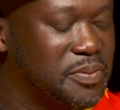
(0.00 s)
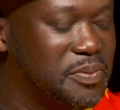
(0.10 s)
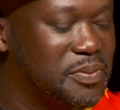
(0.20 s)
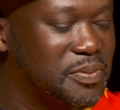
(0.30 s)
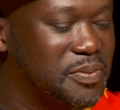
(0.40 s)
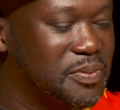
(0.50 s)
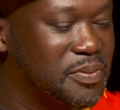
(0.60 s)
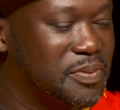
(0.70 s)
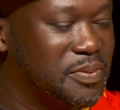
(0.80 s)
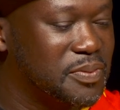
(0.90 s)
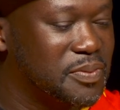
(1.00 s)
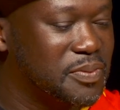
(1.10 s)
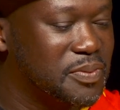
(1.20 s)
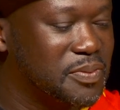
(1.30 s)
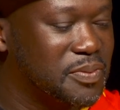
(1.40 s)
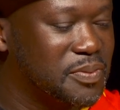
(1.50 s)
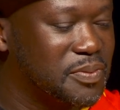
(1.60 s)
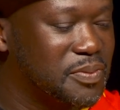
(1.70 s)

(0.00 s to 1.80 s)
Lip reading: No one is speaking in this clip.